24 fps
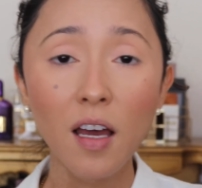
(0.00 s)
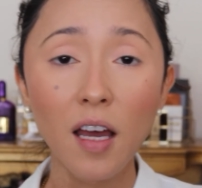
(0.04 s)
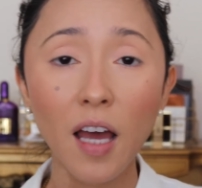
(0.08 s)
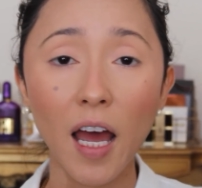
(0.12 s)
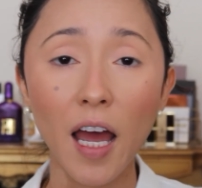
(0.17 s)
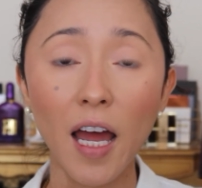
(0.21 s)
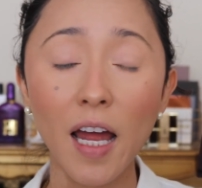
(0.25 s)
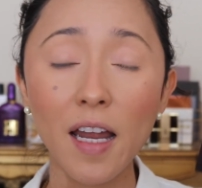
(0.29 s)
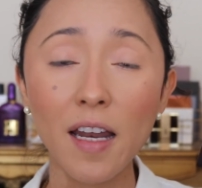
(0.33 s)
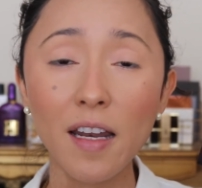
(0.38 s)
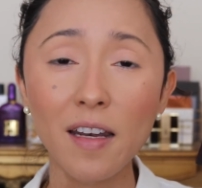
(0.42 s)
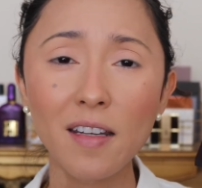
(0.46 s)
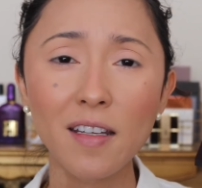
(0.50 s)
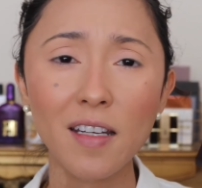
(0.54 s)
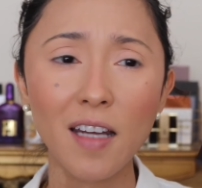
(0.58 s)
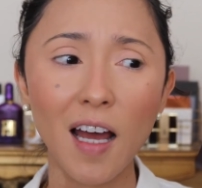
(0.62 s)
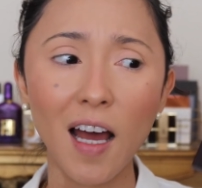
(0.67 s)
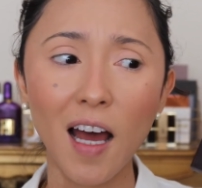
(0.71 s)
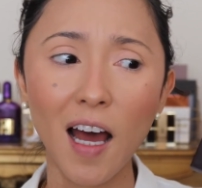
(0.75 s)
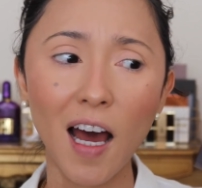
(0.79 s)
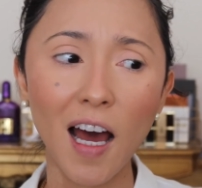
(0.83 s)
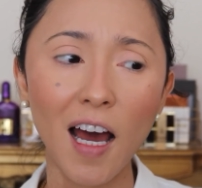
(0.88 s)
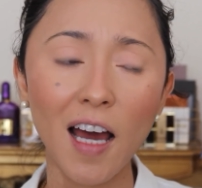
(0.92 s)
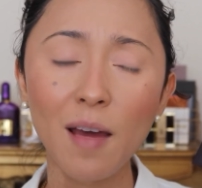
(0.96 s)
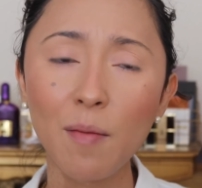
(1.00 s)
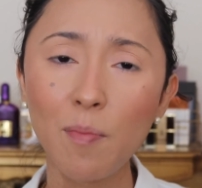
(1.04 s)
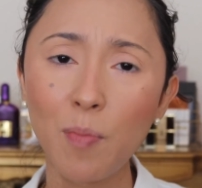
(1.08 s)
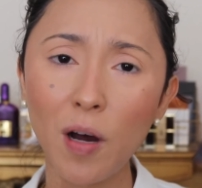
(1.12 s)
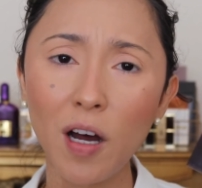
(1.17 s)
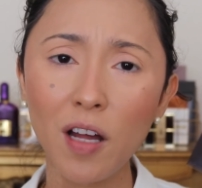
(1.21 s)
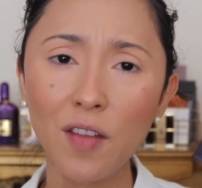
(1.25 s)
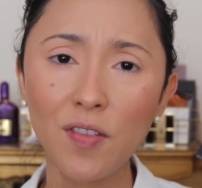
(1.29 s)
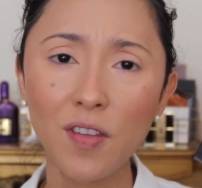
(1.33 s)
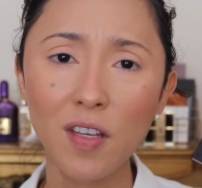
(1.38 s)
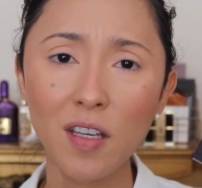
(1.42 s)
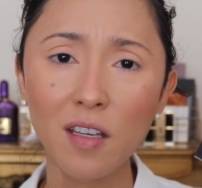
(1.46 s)
and I
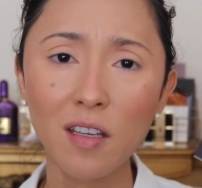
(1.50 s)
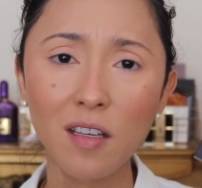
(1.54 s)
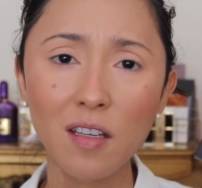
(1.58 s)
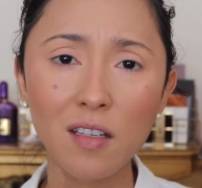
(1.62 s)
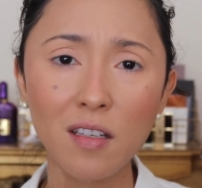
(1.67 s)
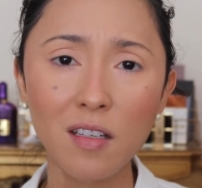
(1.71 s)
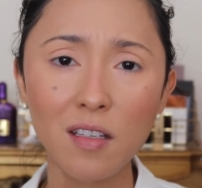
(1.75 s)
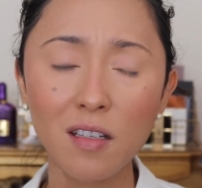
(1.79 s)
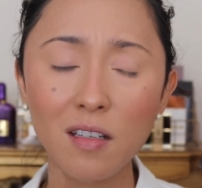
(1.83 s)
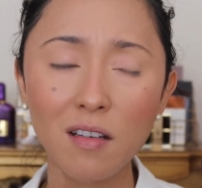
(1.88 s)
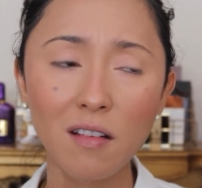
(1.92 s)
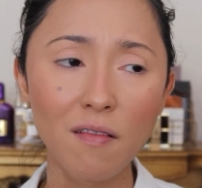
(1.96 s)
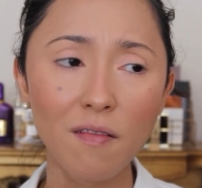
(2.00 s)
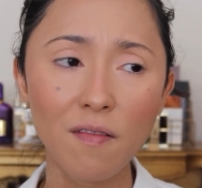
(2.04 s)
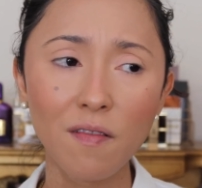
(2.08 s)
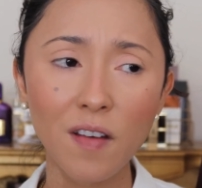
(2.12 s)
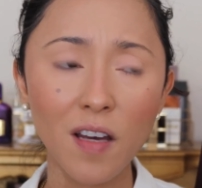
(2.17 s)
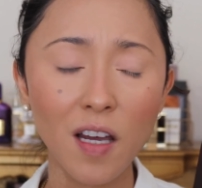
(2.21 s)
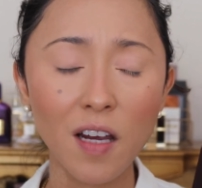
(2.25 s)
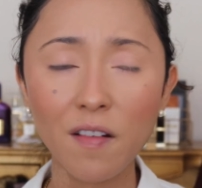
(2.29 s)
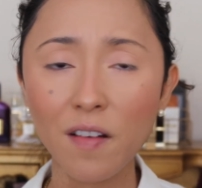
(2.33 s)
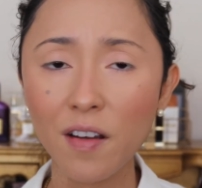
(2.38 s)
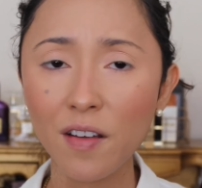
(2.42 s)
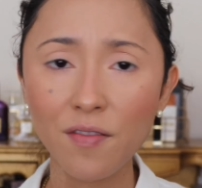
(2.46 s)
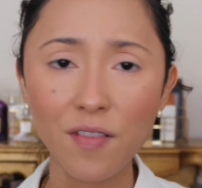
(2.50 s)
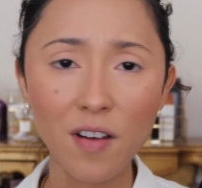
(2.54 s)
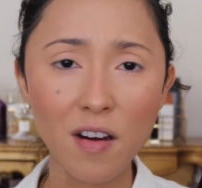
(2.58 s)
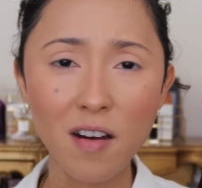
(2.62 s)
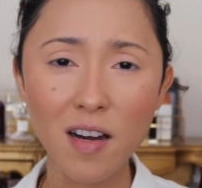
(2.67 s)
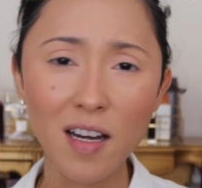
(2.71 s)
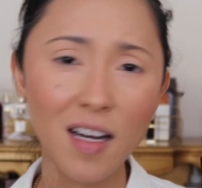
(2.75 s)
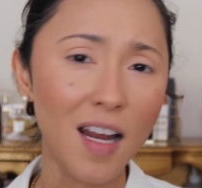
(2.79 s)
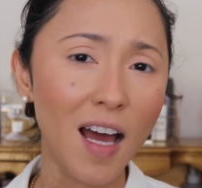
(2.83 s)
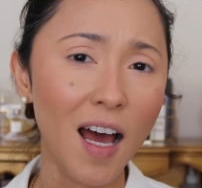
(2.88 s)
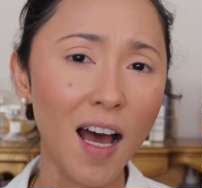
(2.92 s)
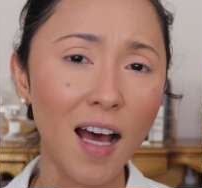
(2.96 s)
bought this very,
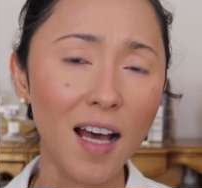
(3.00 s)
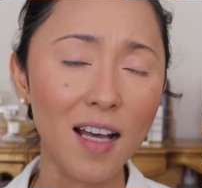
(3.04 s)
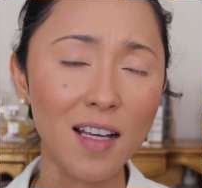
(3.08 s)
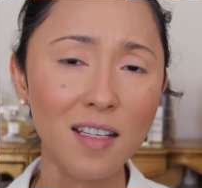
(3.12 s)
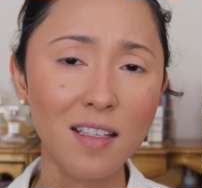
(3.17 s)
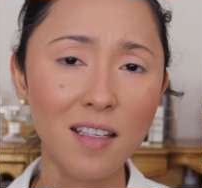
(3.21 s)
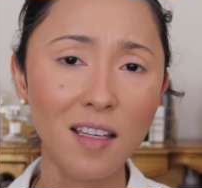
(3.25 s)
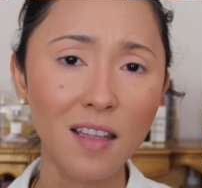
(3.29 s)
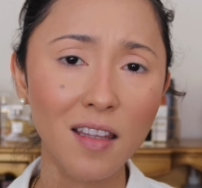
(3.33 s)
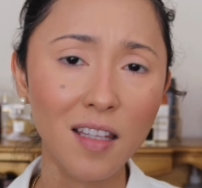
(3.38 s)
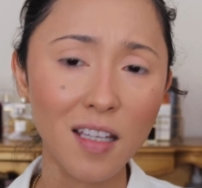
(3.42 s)
very last.